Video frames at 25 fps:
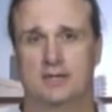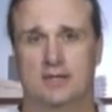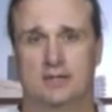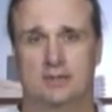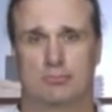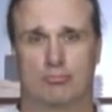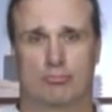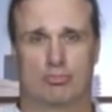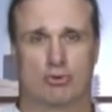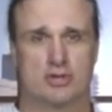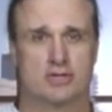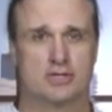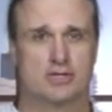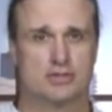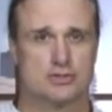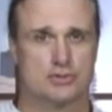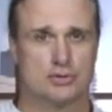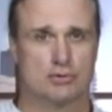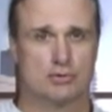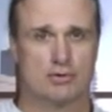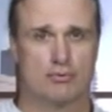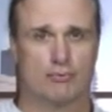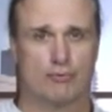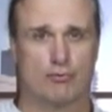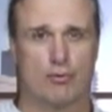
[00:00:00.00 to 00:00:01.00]
bring this
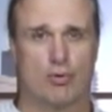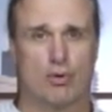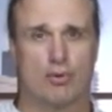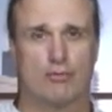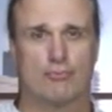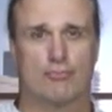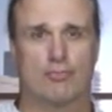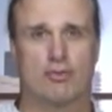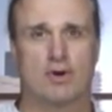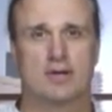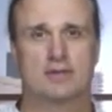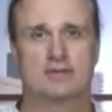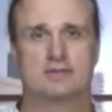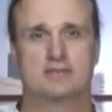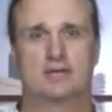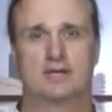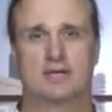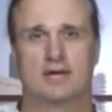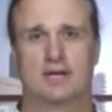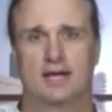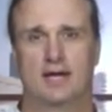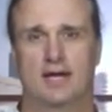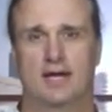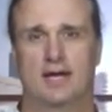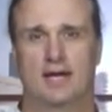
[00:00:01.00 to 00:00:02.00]
to a forefront,
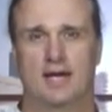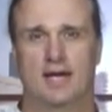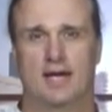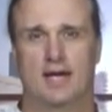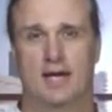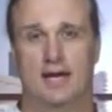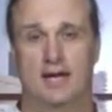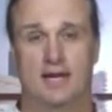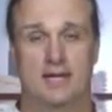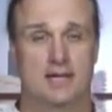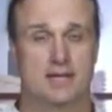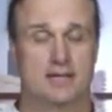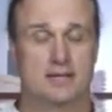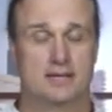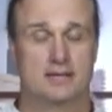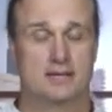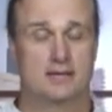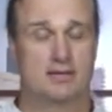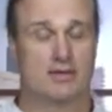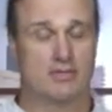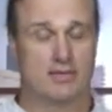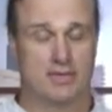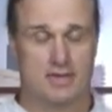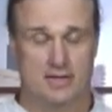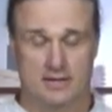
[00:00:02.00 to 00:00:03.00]
and
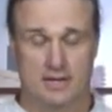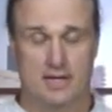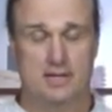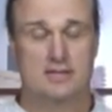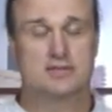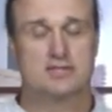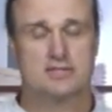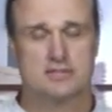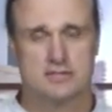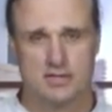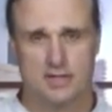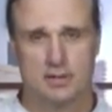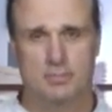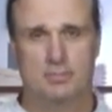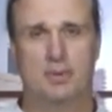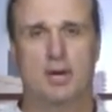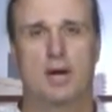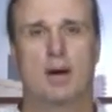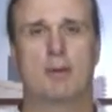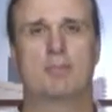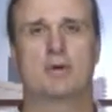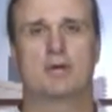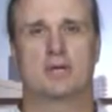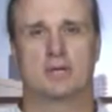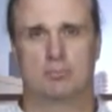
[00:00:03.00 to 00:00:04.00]
then they just keep
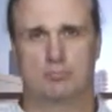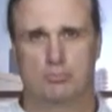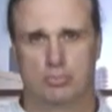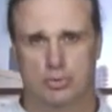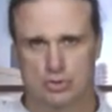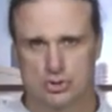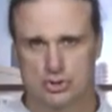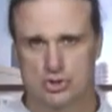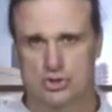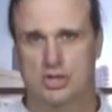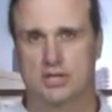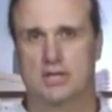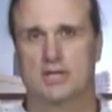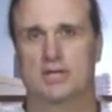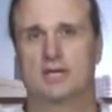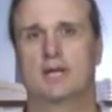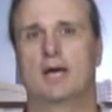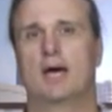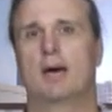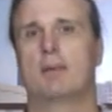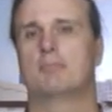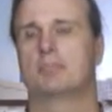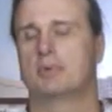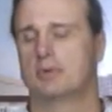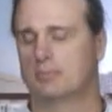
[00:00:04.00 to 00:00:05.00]
coming and pushing it
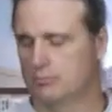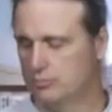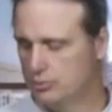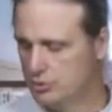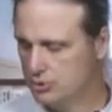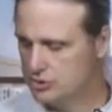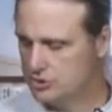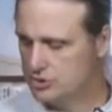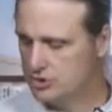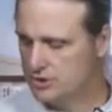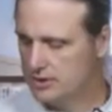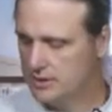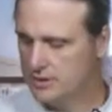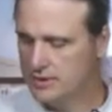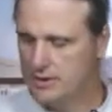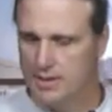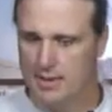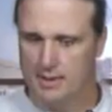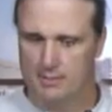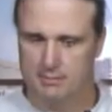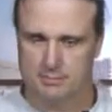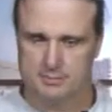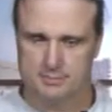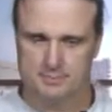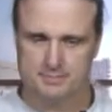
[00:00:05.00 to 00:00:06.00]
up and pushing it
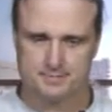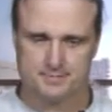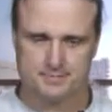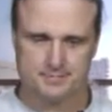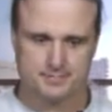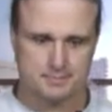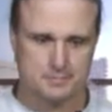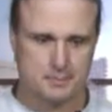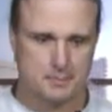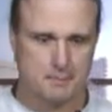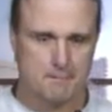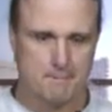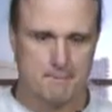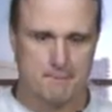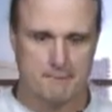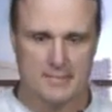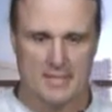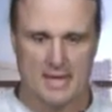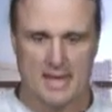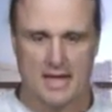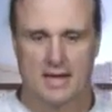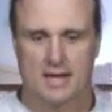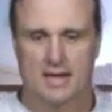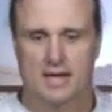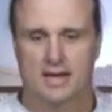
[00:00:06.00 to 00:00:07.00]
up.
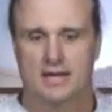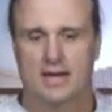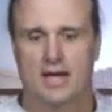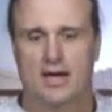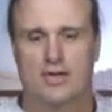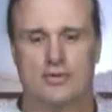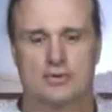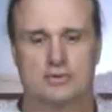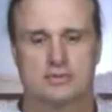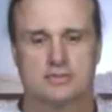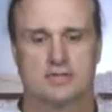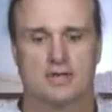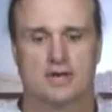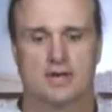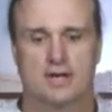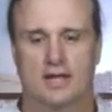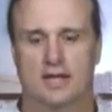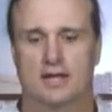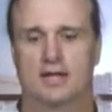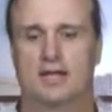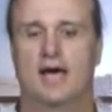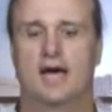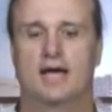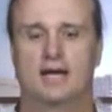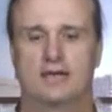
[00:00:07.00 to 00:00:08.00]
Now, there's a
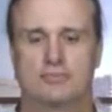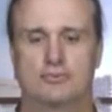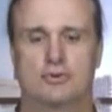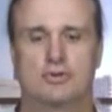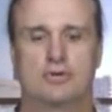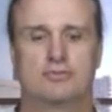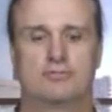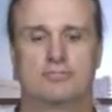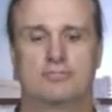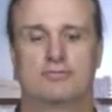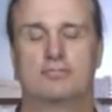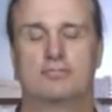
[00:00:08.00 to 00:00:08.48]
lot of good,